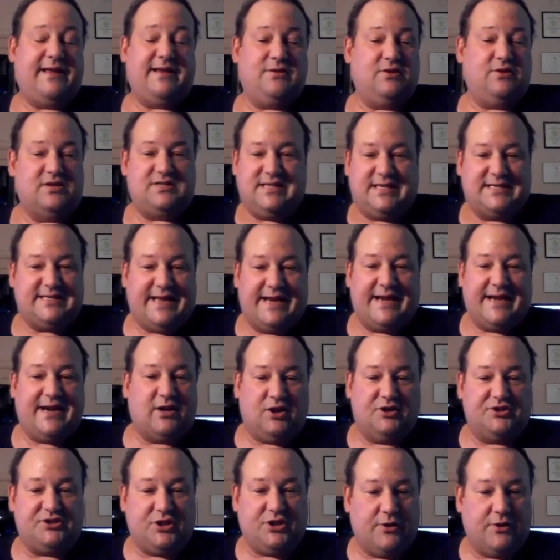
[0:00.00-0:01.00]
it looks
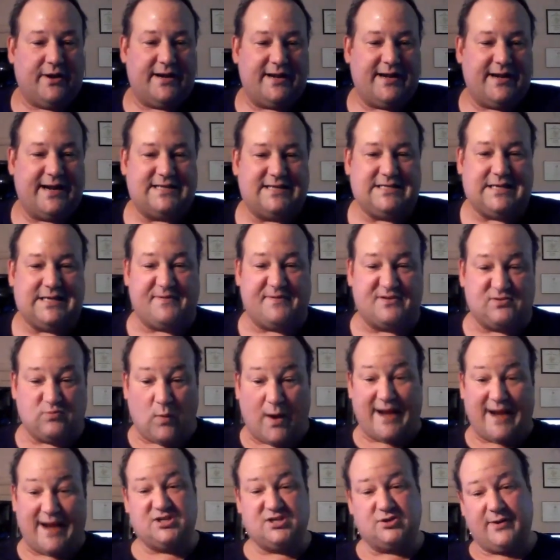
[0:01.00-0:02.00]
identical to it, except
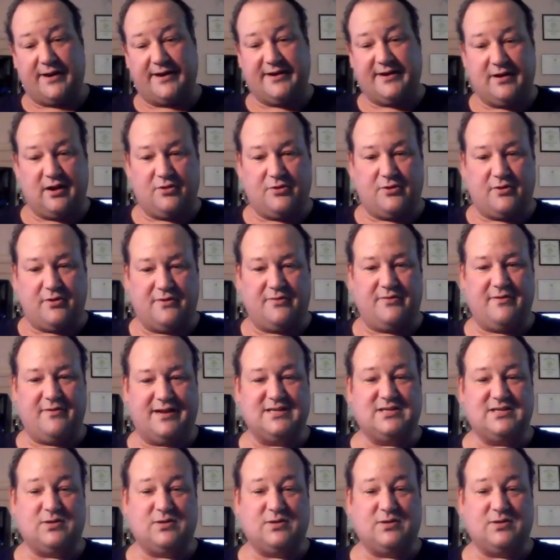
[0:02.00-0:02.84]
it's widescreen,